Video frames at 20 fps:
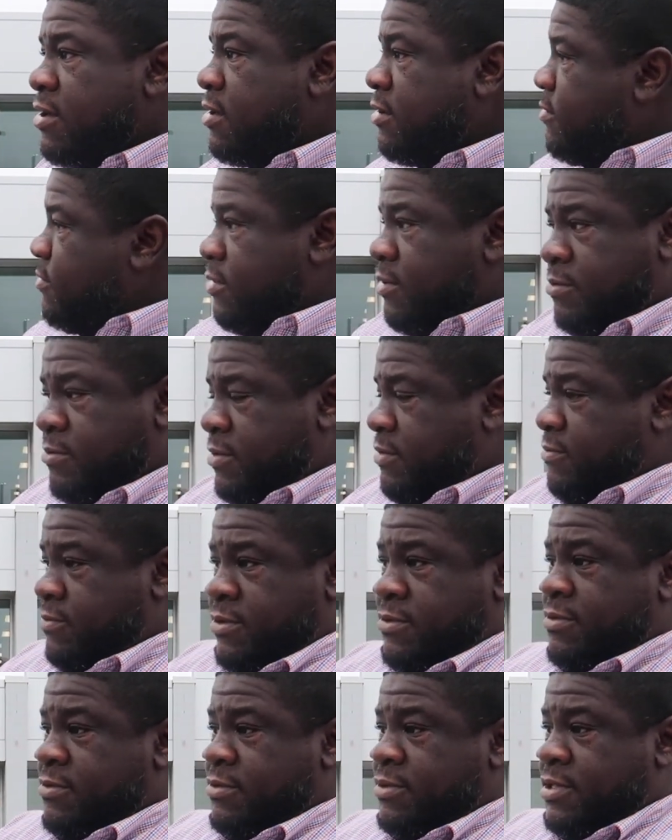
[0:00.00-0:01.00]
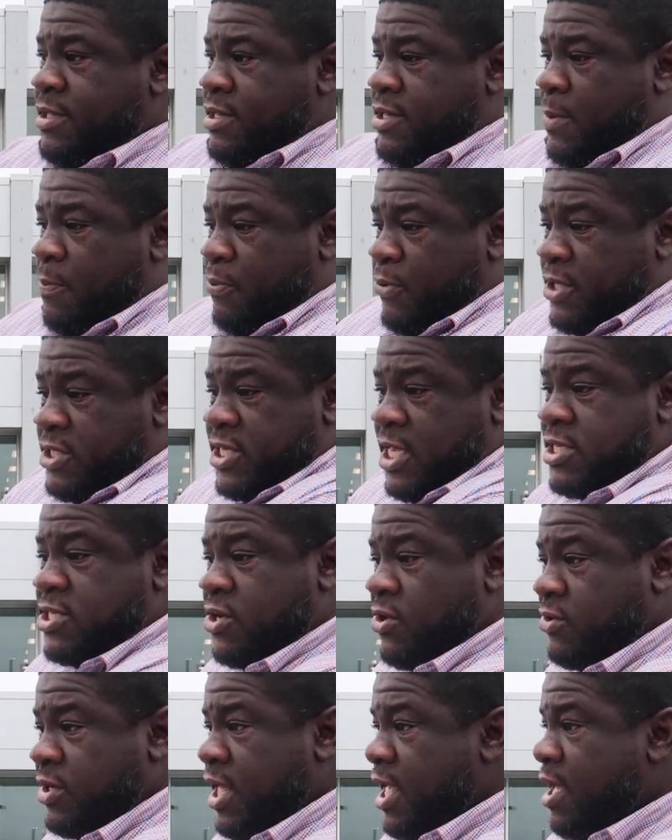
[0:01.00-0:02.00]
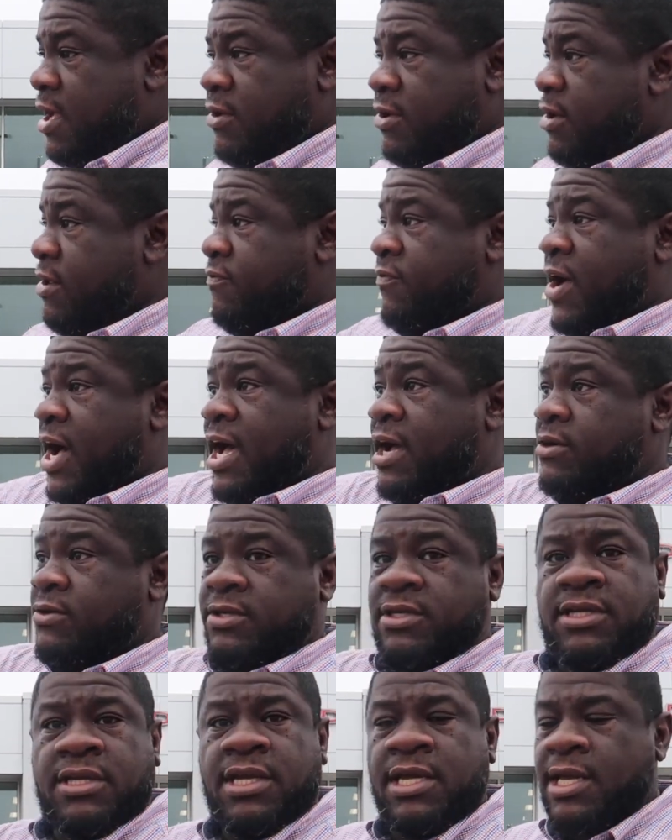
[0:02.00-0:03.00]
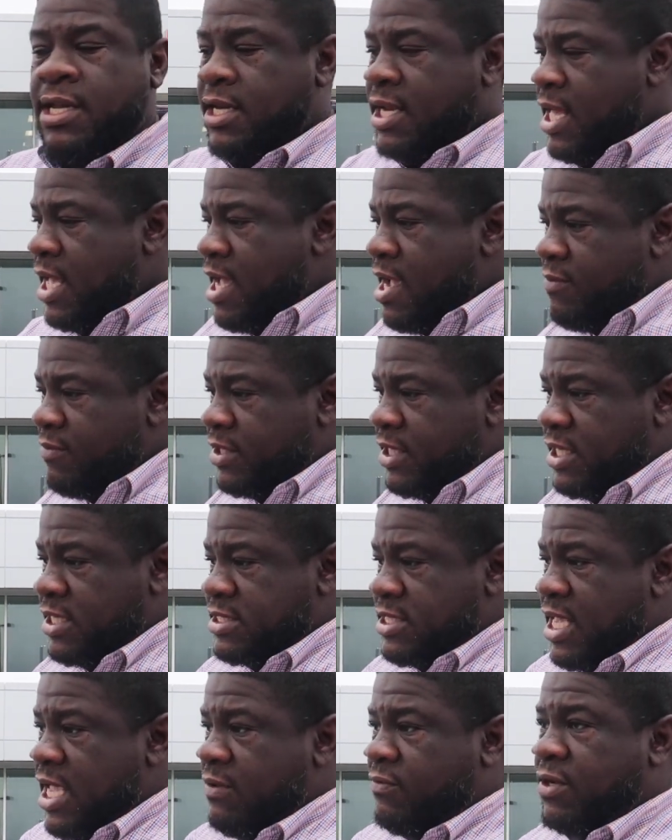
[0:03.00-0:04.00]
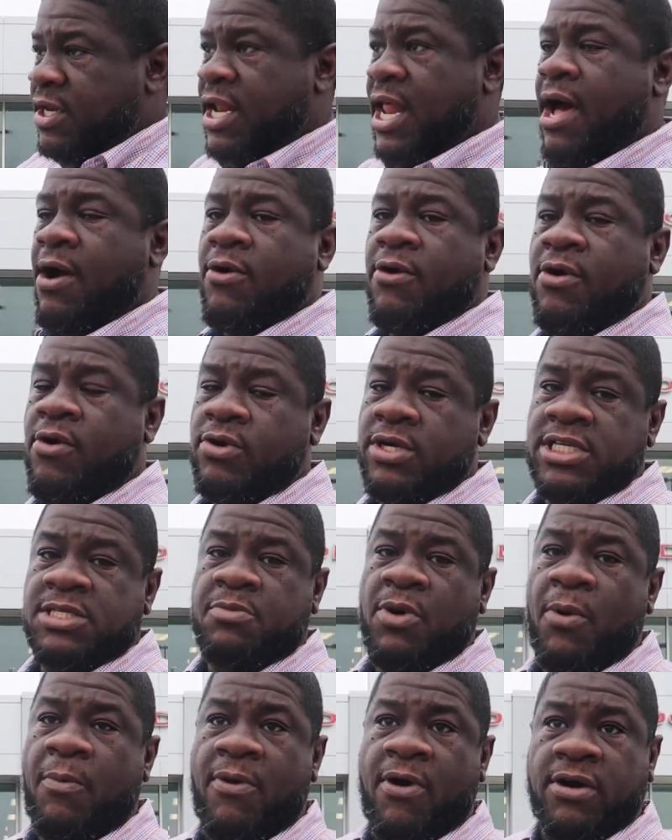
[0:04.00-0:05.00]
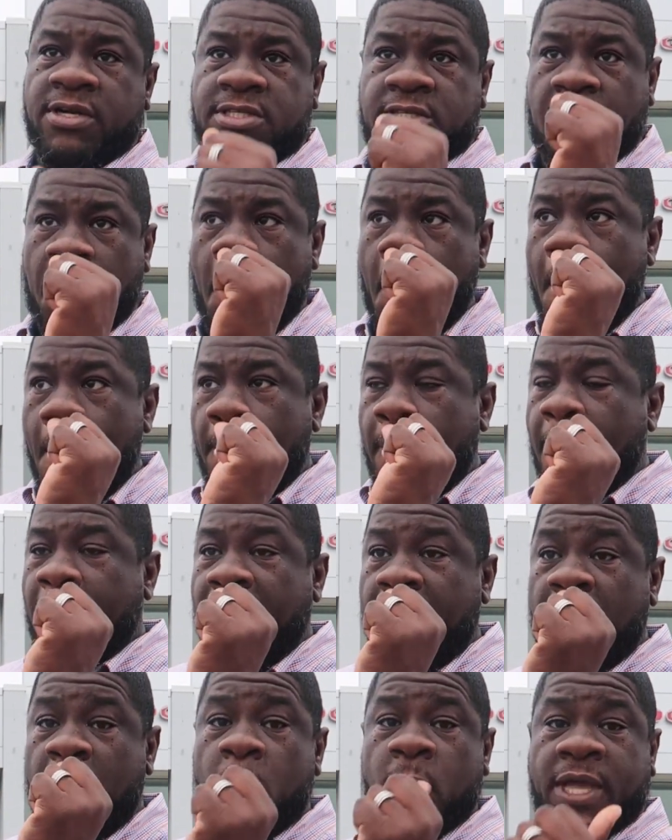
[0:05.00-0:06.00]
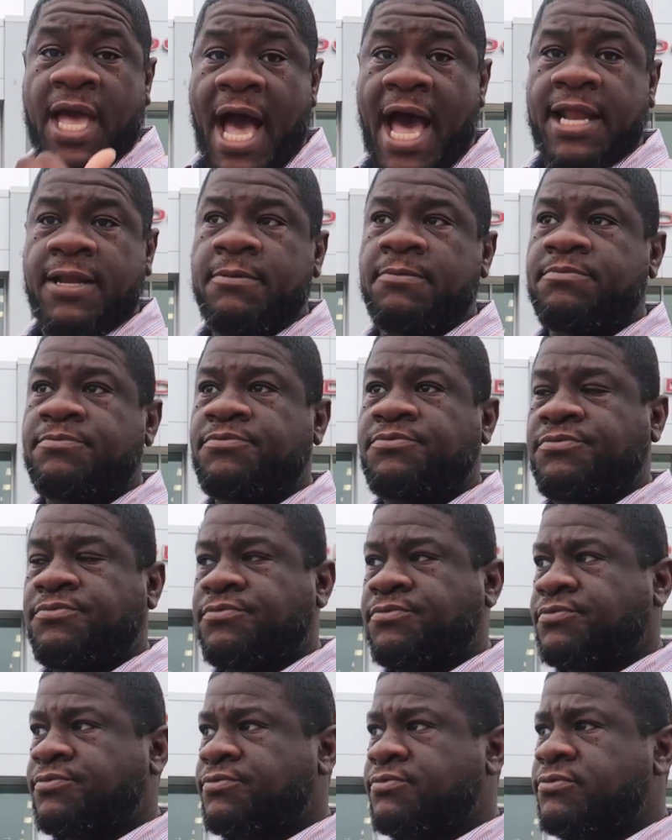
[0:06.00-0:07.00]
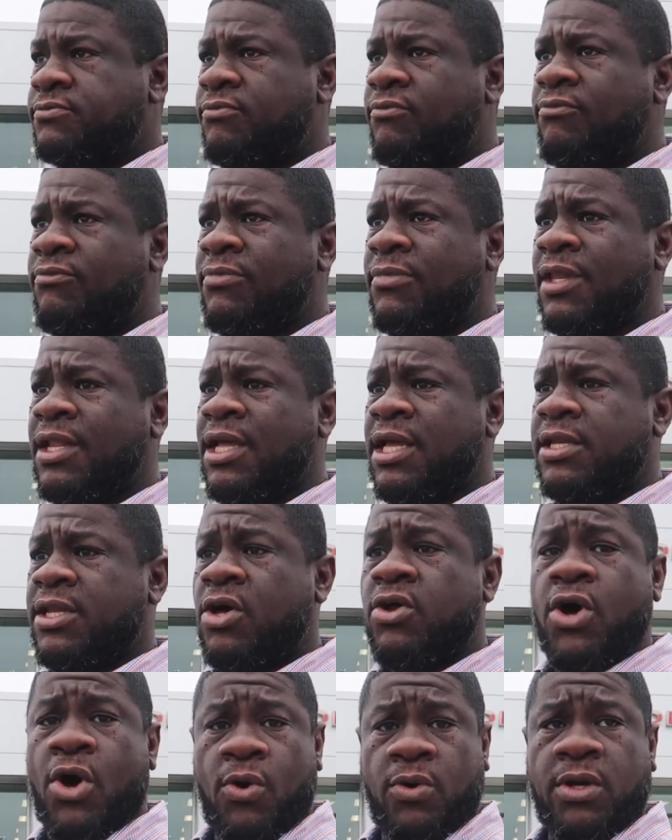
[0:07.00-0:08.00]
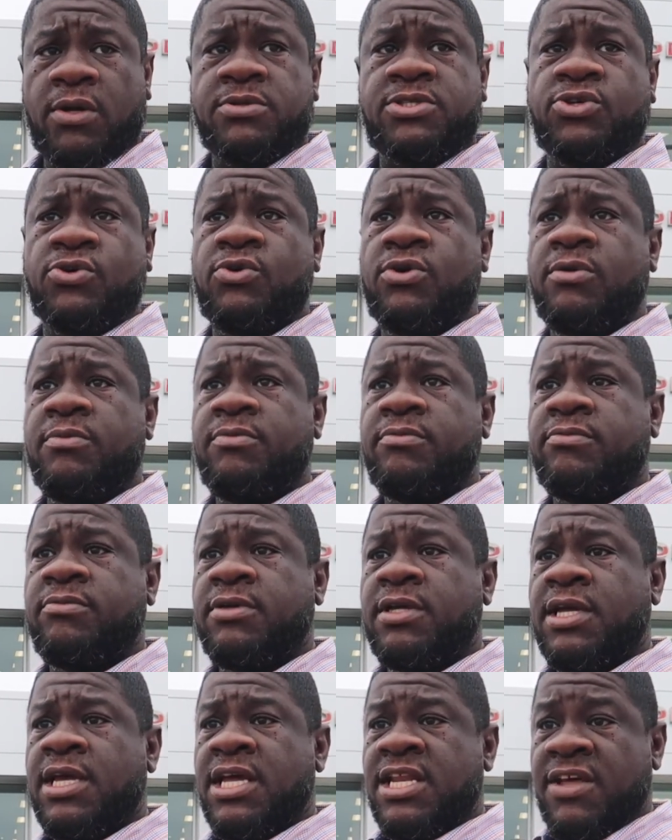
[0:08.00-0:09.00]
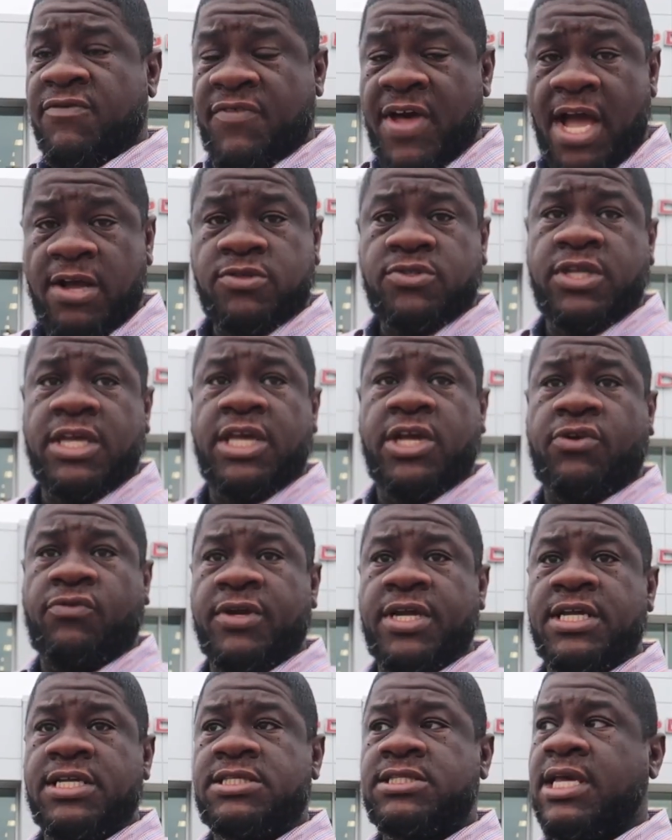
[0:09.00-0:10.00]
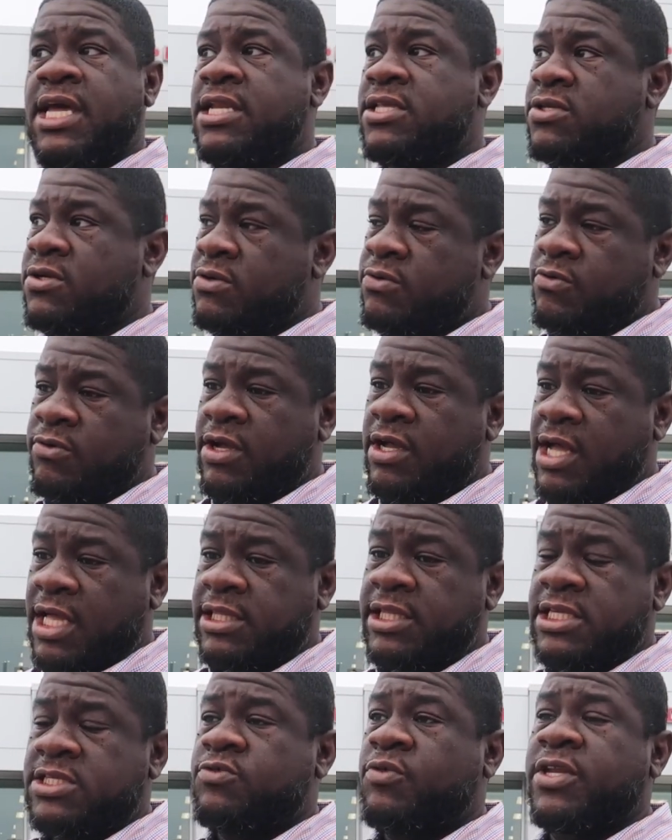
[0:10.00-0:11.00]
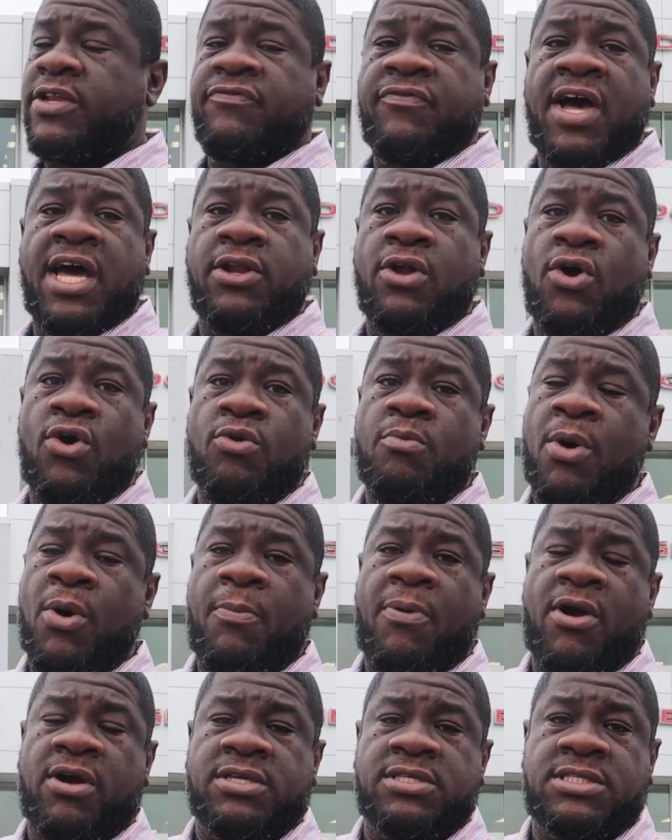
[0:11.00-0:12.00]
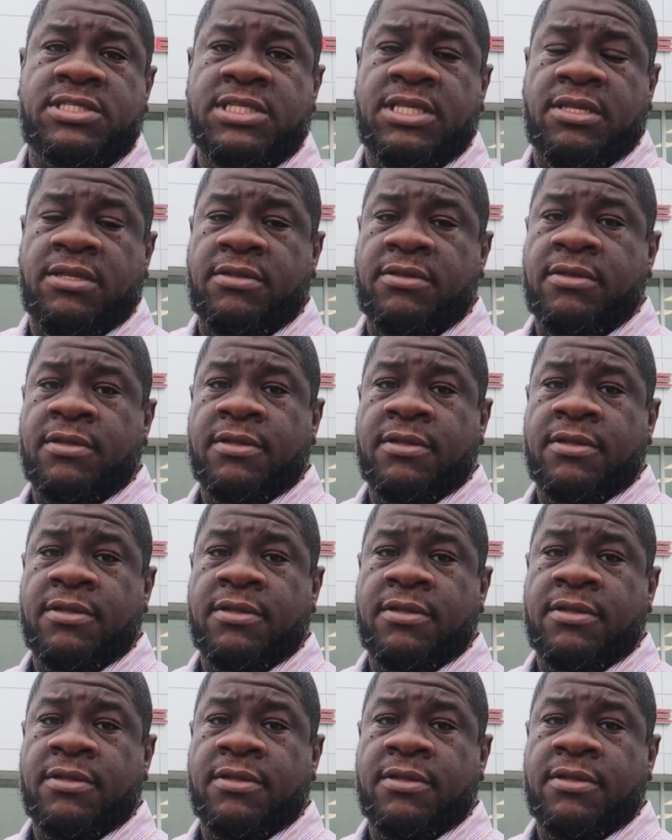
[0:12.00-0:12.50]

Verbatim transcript: The, the, the, the appreciation go down, the vibe, now everything is evening out on these Mopars. So the people who got them, they're gonna hold on to them, the values will increase, and it's gonna, I think it's redefining the whole Mopar scene.